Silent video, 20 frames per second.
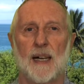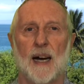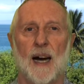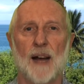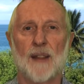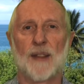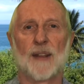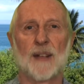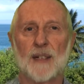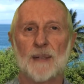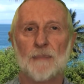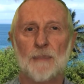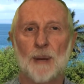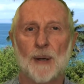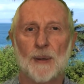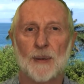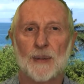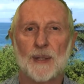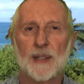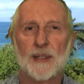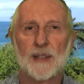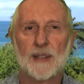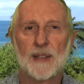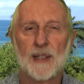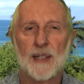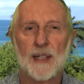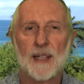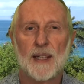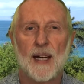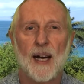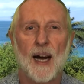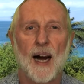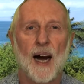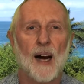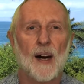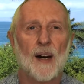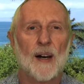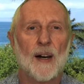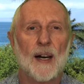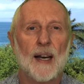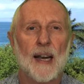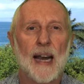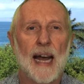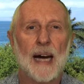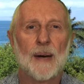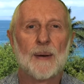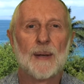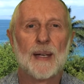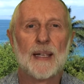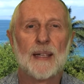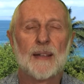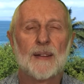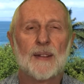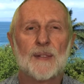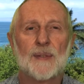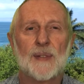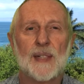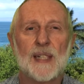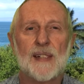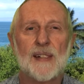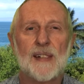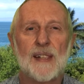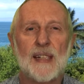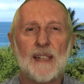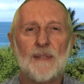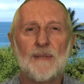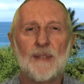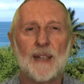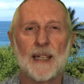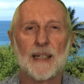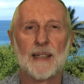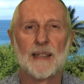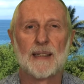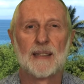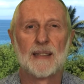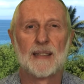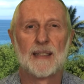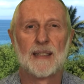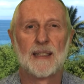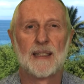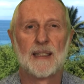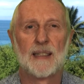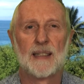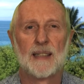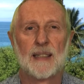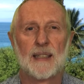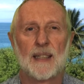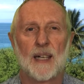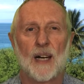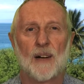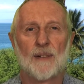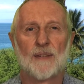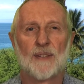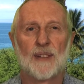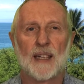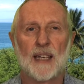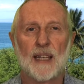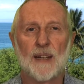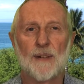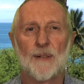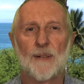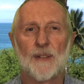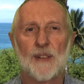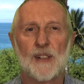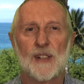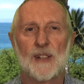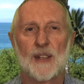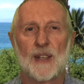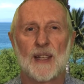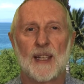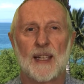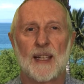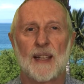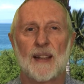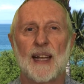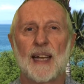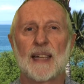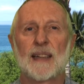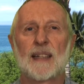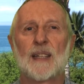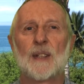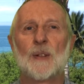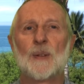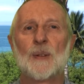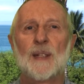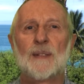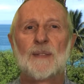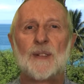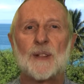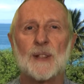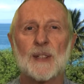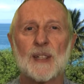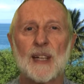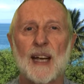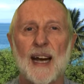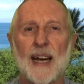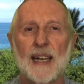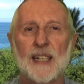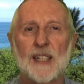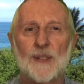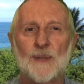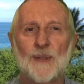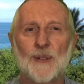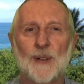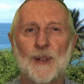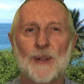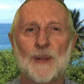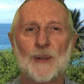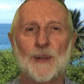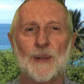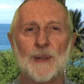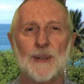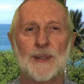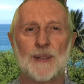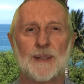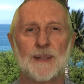Other components are allowing the receiving of the gifts that the universe has for you